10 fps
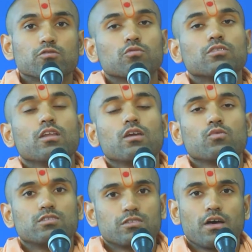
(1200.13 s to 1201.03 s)
with
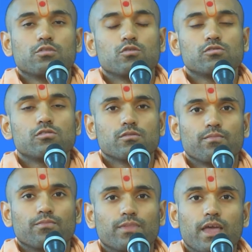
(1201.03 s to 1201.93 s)
sadhus, and
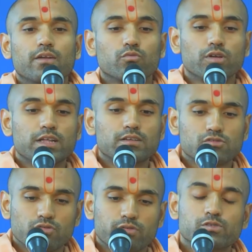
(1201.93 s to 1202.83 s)
reading
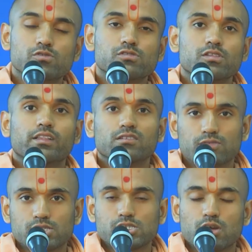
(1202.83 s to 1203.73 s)
scriptures like the
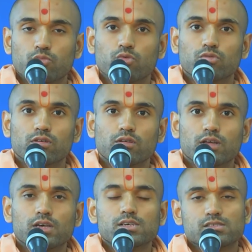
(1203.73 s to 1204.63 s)
Vachnamrut,
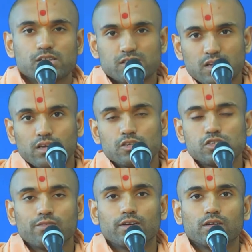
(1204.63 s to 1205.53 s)
Satsangi Jivan,
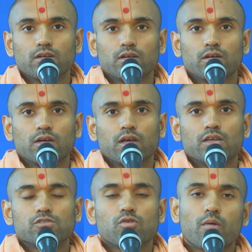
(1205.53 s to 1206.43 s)

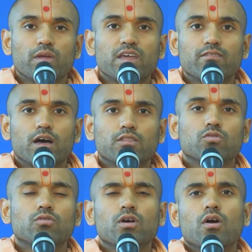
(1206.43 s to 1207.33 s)
Swamini Vato,
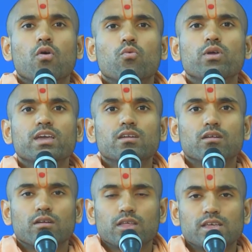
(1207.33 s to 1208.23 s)
we can
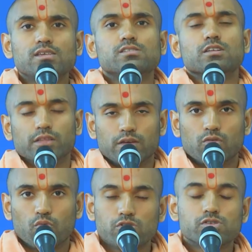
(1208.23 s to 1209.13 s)
easily worship
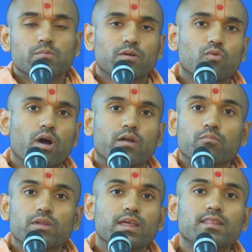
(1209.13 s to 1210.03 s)
Bhagwan. But in
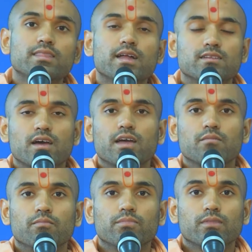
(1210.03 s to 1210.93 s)
that time,
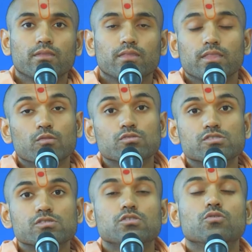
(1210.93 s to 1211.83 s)
it was new,
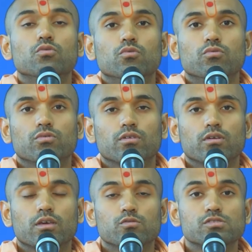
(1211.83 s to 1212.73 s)
it was
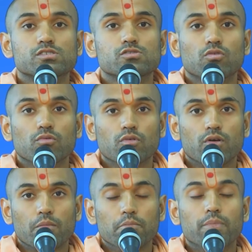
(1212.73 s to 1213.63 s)
still
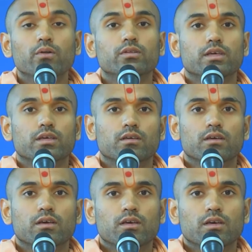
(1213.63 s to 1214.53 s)
building, it
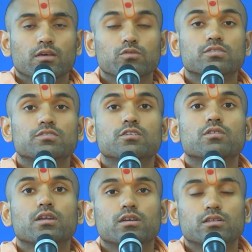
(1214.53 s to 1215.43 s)
was still in
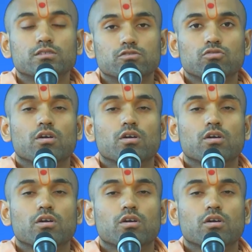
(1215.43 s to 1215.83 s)
construction,